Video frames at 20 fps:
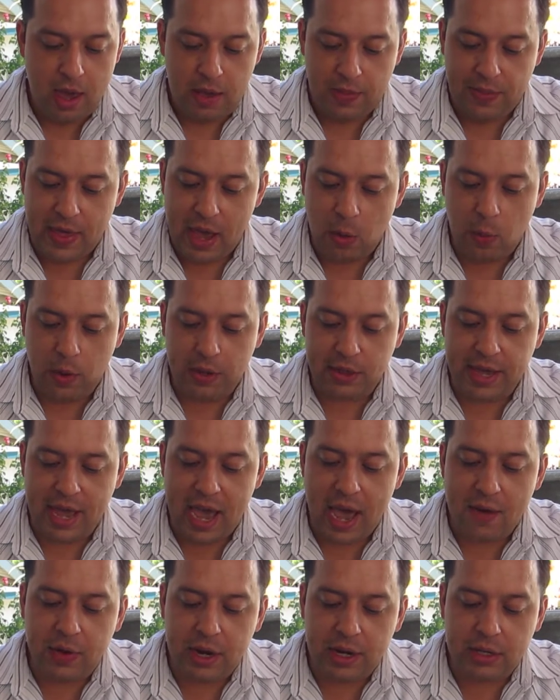that when the
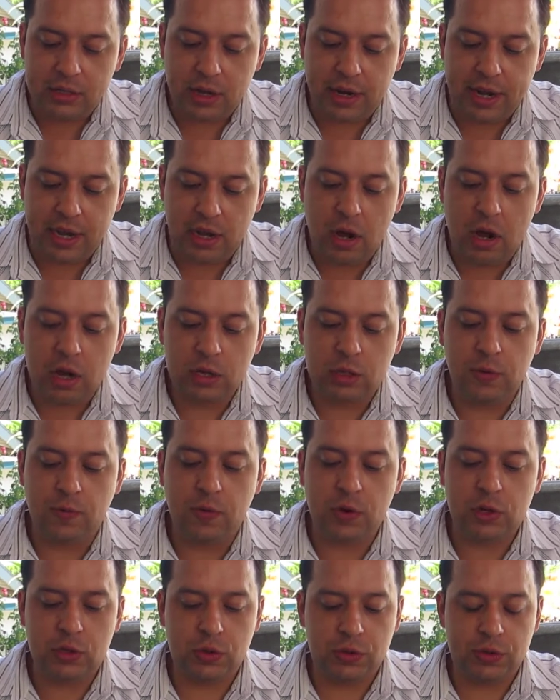evidence on a
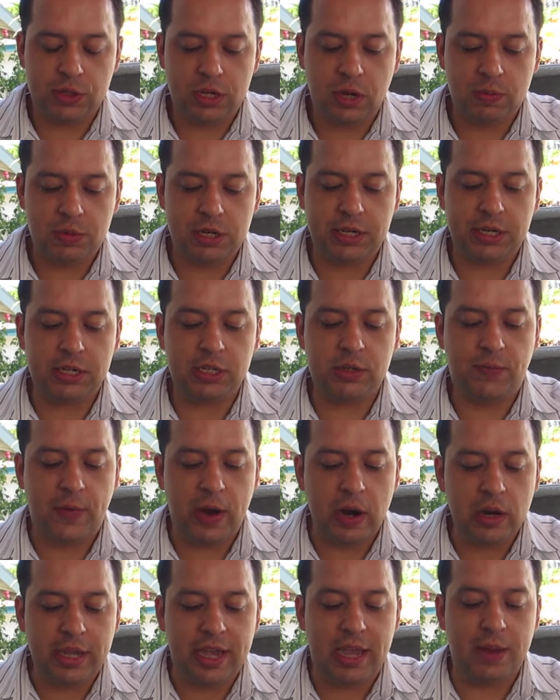controversial subject is
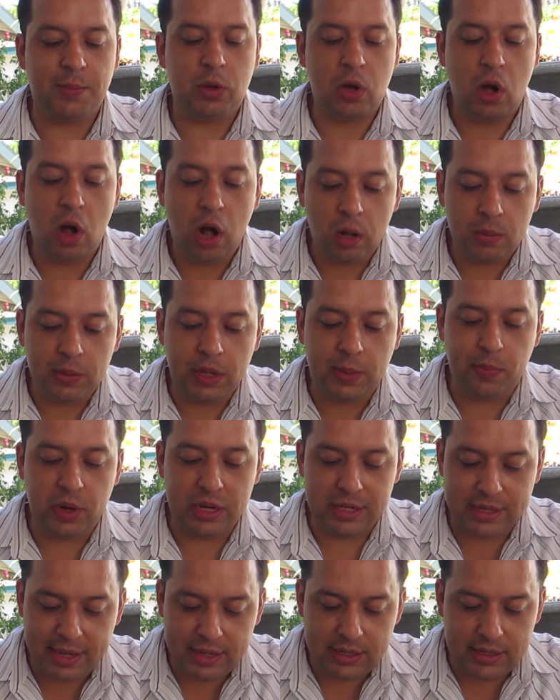fairly and calmly
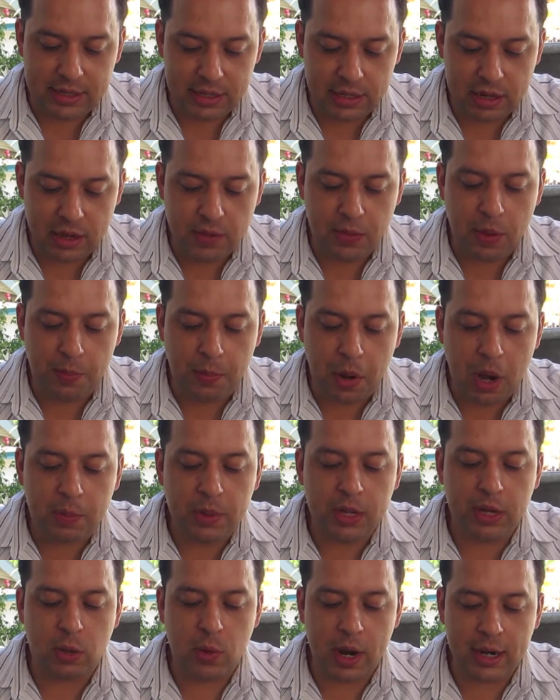presented, the
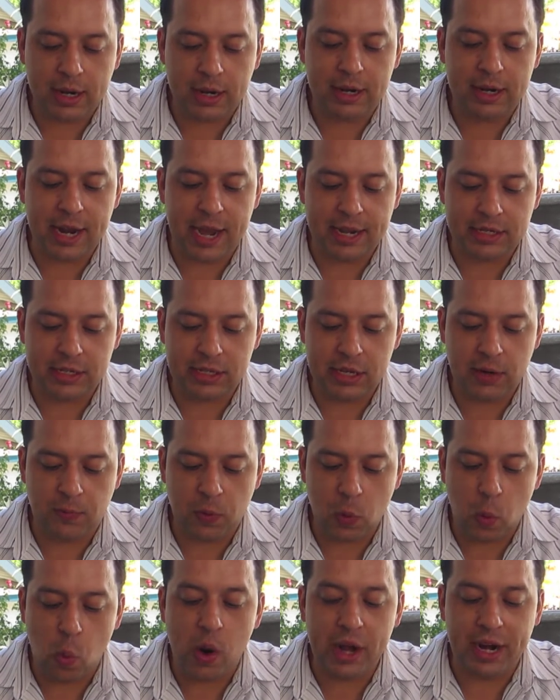public recognizes it
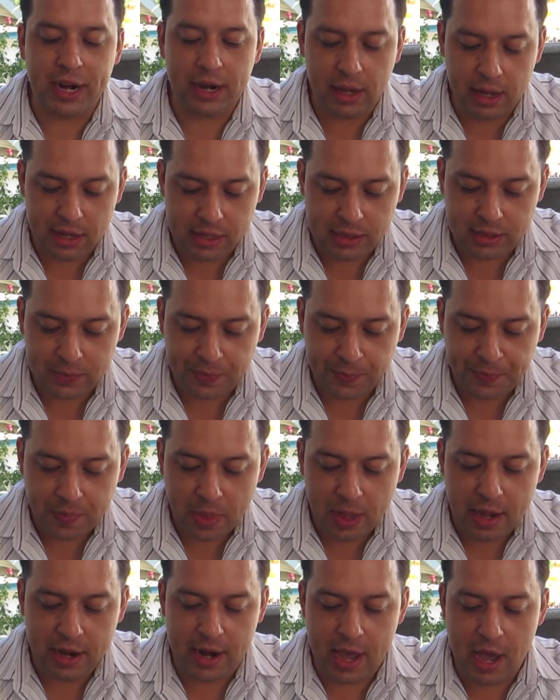for what it is,
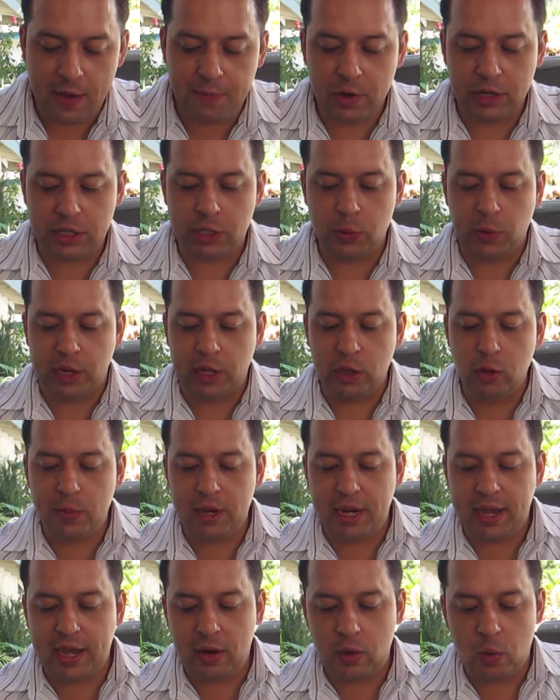an effort to
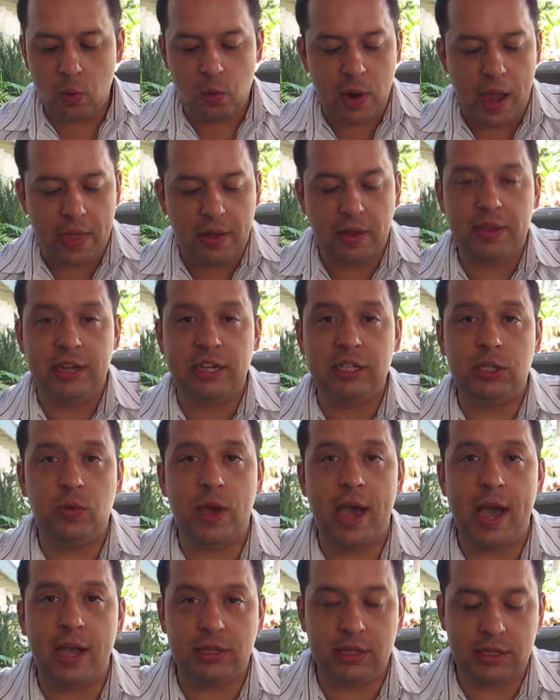illuminate rather than
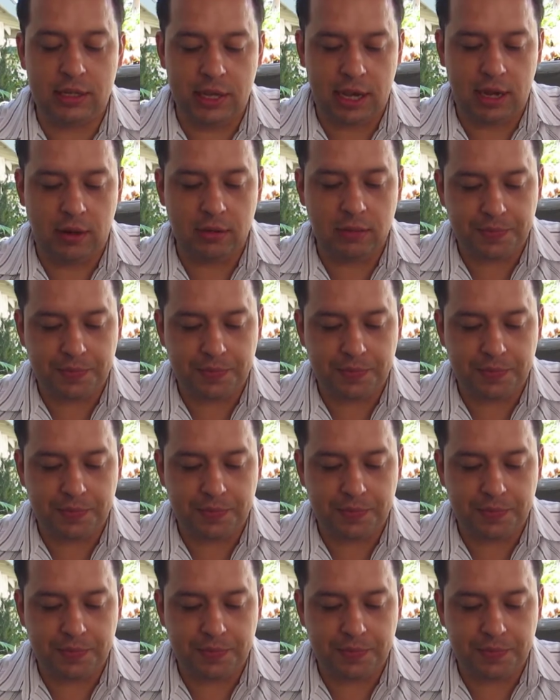to agitate.